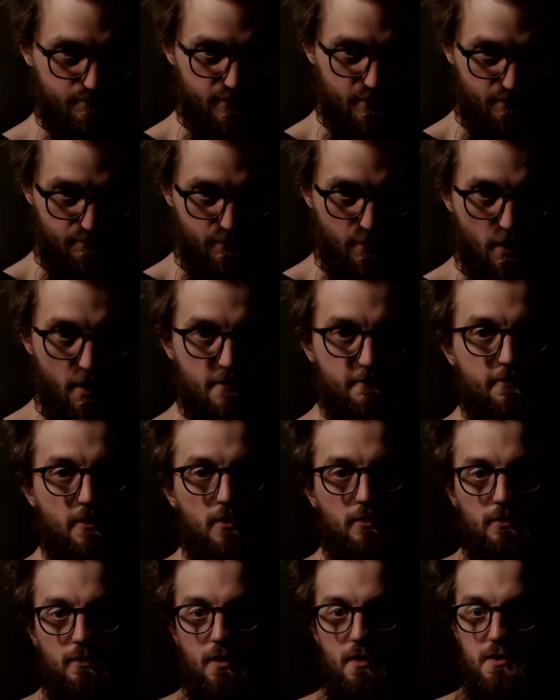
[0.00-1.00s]

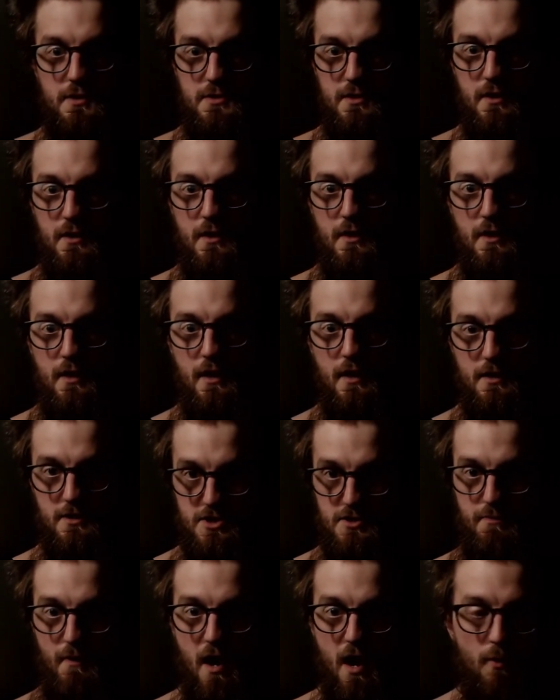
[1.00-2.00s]
PinePhone guys,
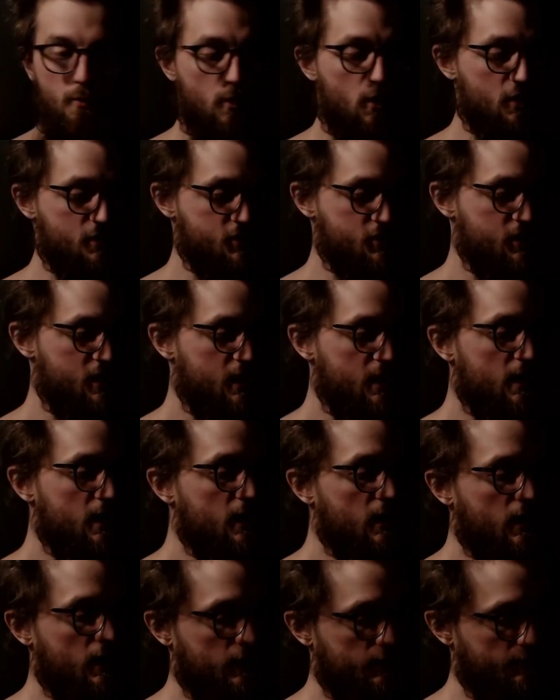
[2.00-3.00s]
smartwatch.
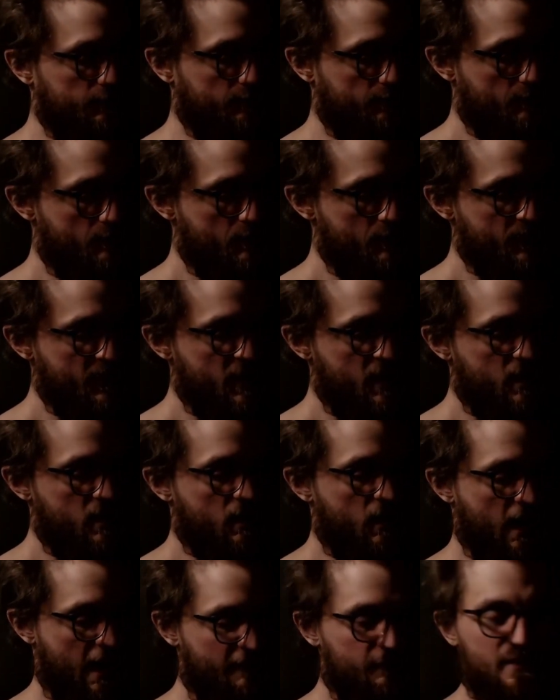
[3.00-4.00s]

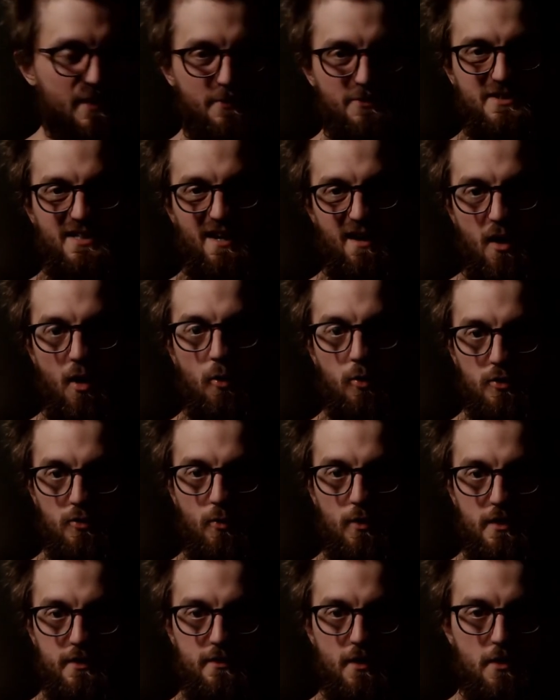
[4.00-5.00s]
I haven't been able to get hold of
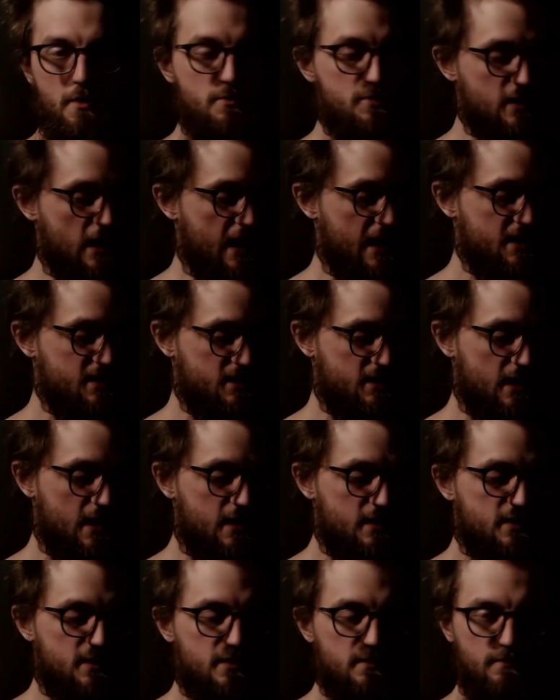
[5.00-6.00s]
one of those as
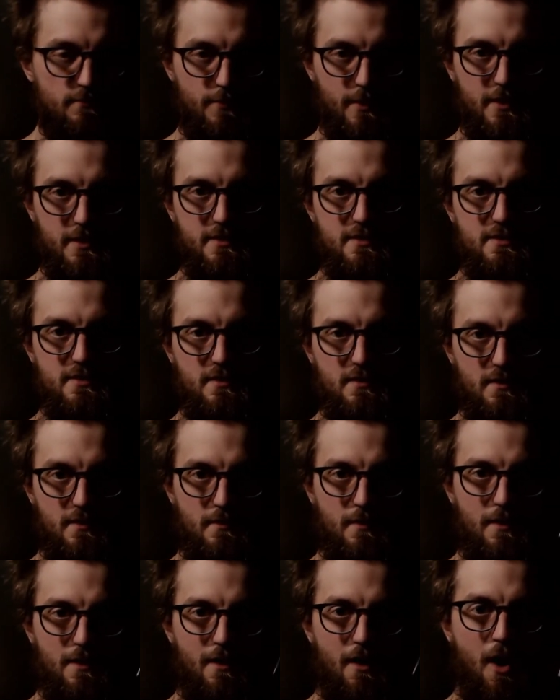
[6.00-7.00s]
yet, but
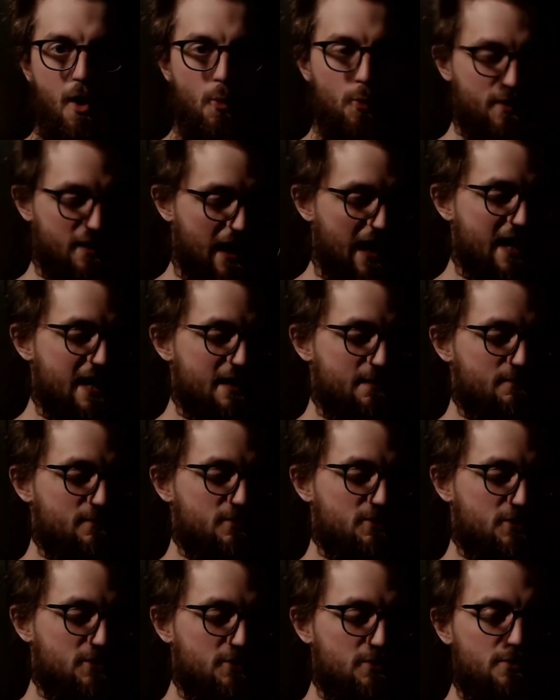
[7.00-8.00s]
I would aim
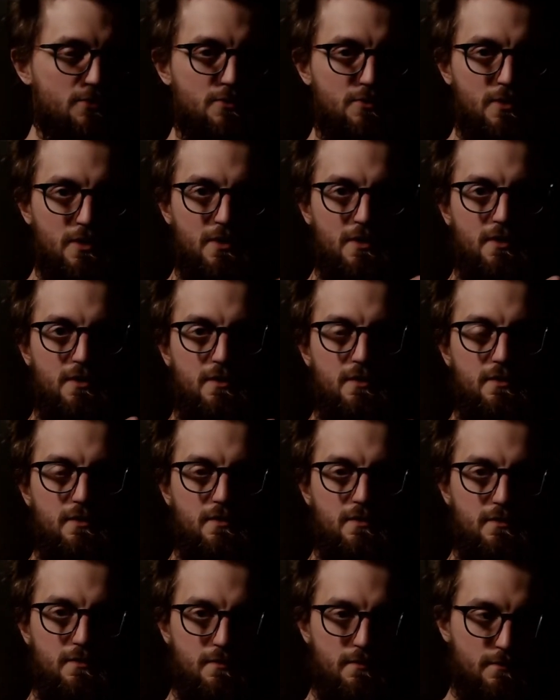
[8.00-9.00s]
to
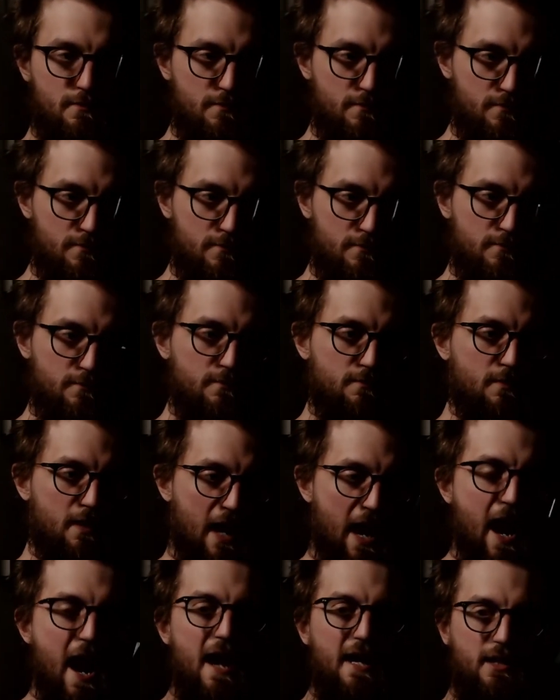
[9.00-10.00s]

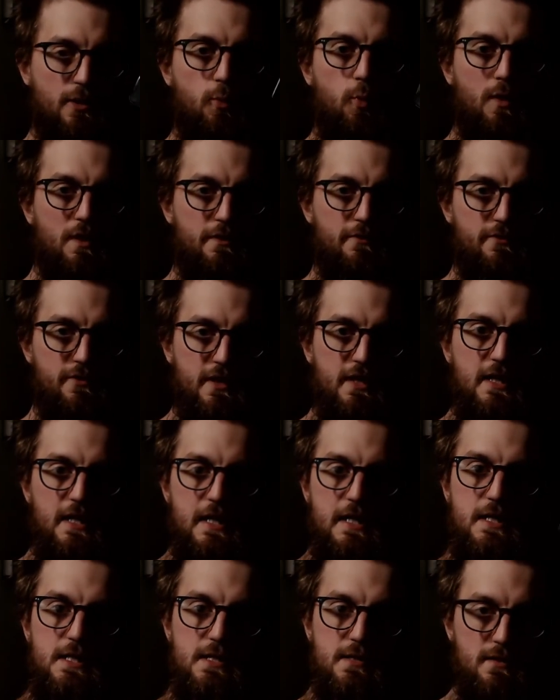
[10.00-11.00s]
hack one of
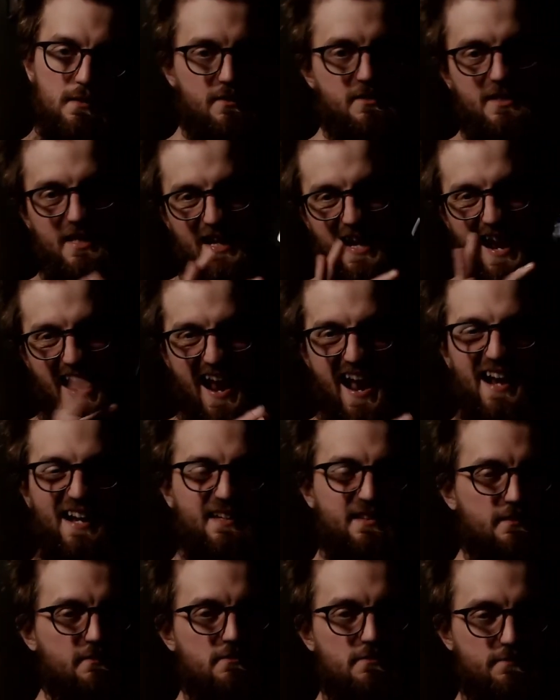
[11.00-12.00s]
these. I say hack,
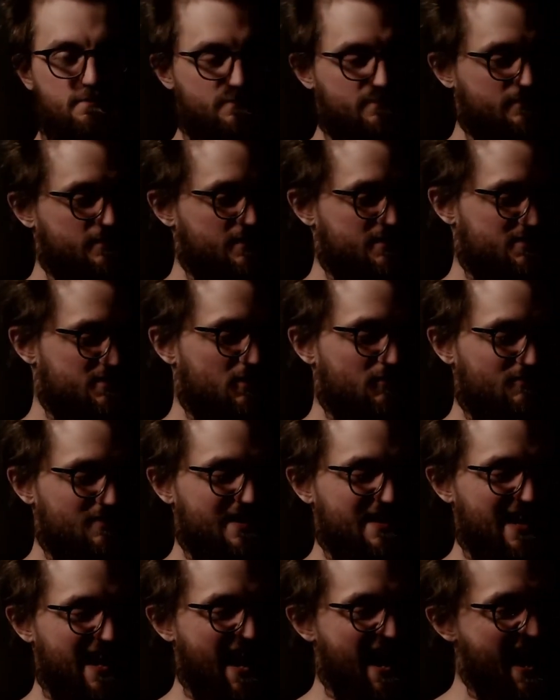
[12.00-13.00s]
it's not really
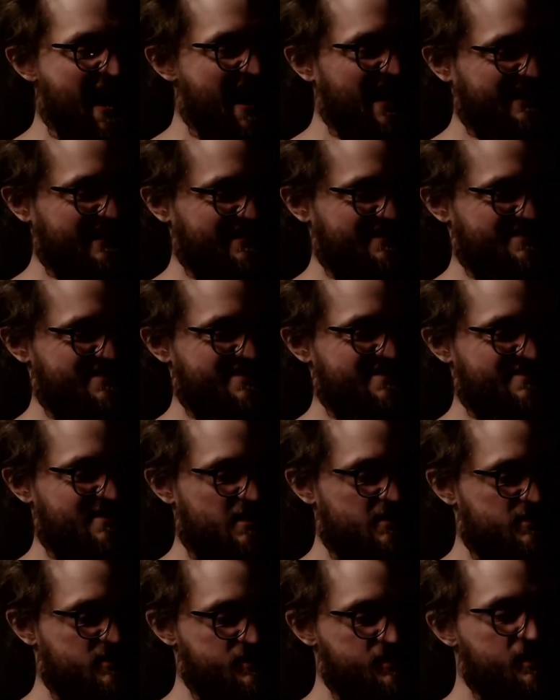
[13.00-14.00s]
a hack as
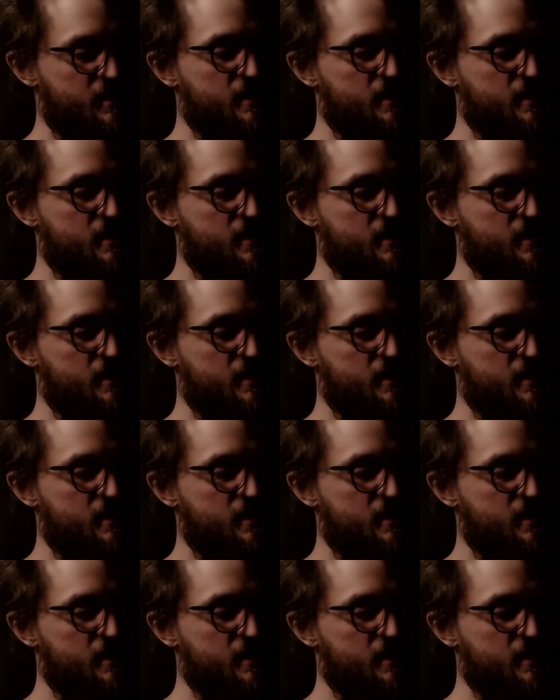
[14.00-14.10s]
such.